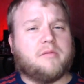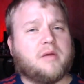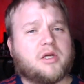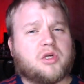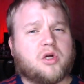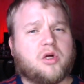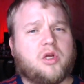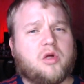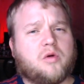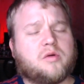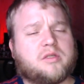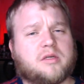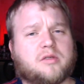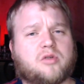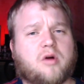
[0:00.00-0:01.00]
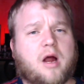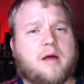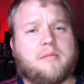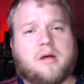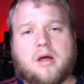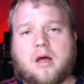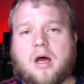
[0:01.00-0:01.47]
Make sure you
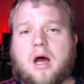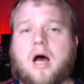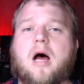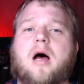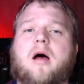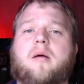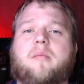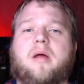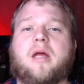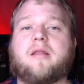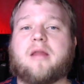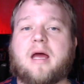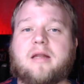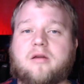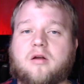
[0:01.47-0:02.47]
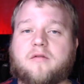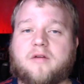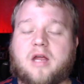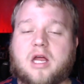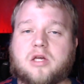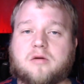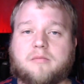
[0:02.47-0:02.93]
subscribe, hit that
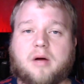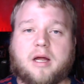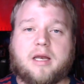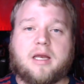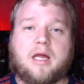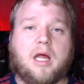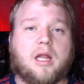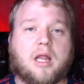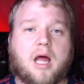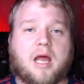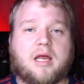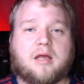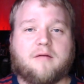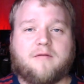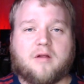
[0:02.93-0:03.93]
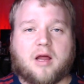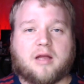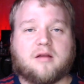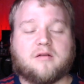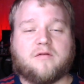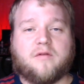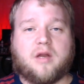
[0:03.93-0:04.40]
notification button, hit like if you like
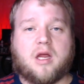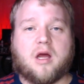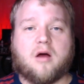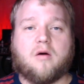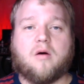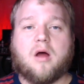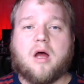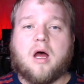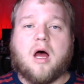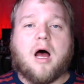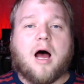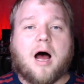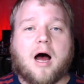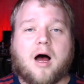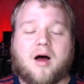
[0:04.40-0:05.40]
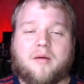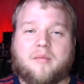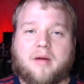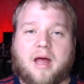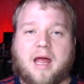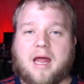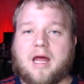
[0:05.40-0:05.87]
this video,
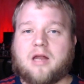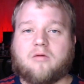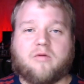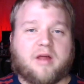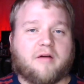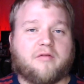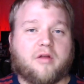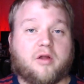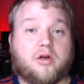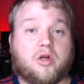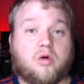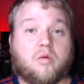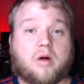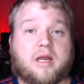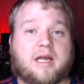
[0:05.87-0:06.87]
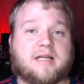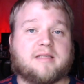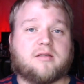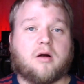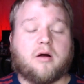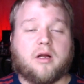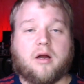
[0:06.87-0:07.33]
and without further ado, we're going to get
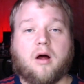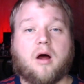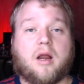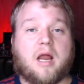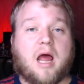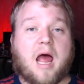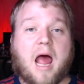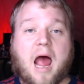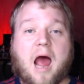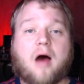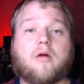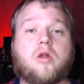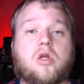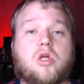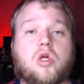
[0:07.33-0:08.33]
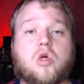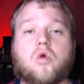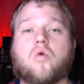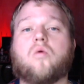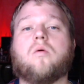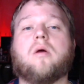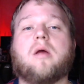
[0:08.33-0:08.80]
started on how do
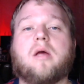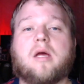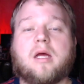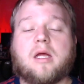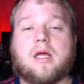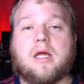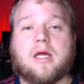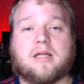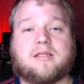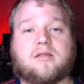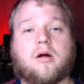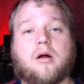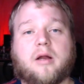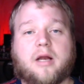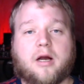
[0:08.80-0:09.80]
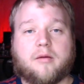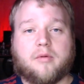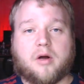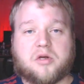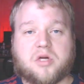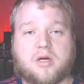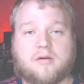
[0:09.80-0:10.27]
you get started
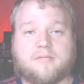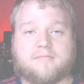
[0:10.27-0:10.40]
airbrushing.